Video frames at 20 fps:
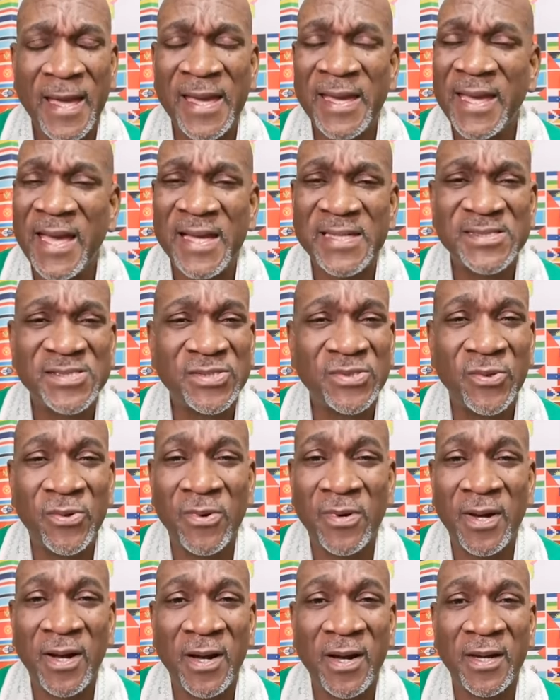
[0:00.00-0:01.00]
I ask you,
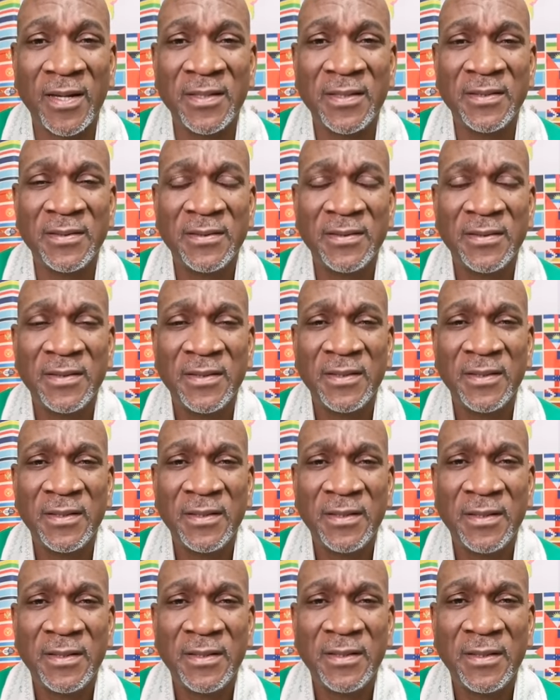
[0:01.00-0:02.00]
O God,
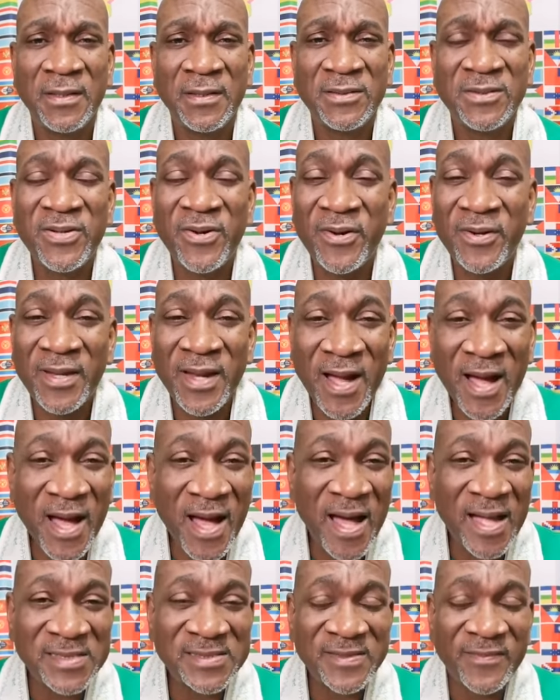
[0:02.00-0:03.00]
turn the
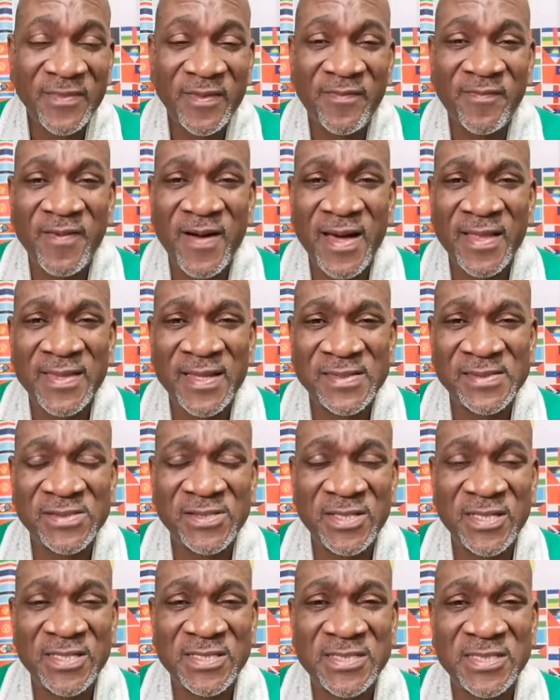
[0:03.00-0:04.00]
hearts of the fathers
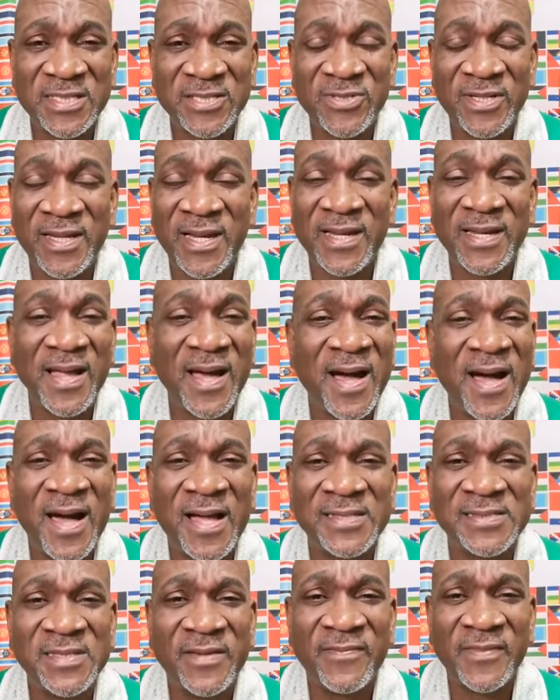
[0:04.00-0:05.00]
to the children and the
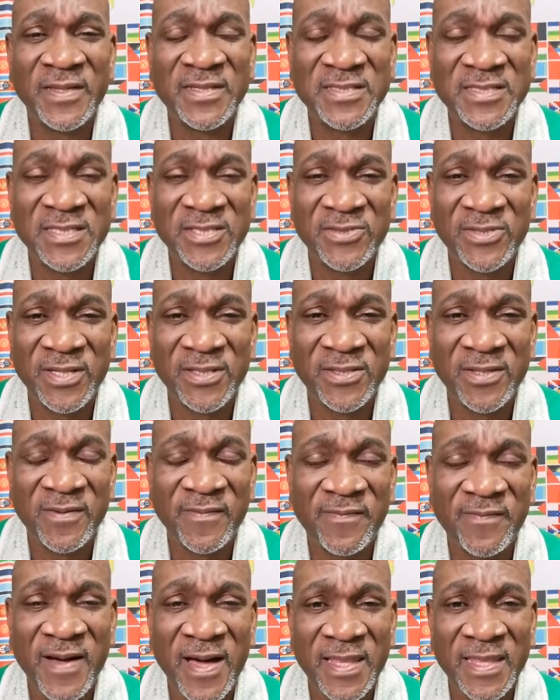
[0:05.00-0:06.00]
hearts of the children to the
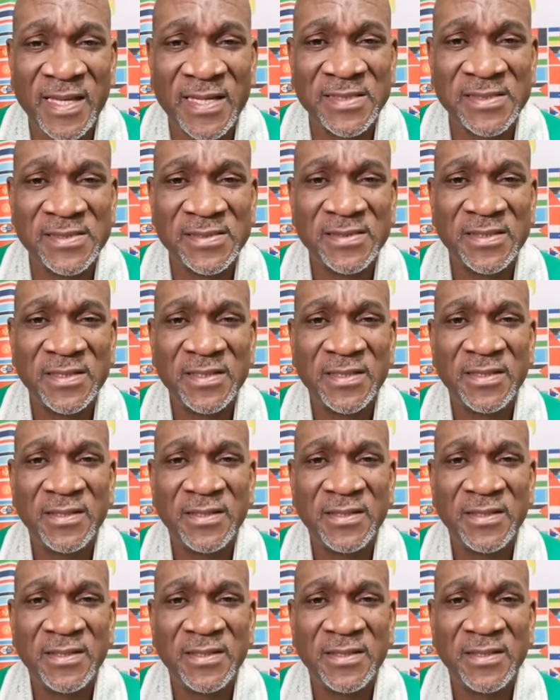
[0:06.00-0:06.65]
fathers.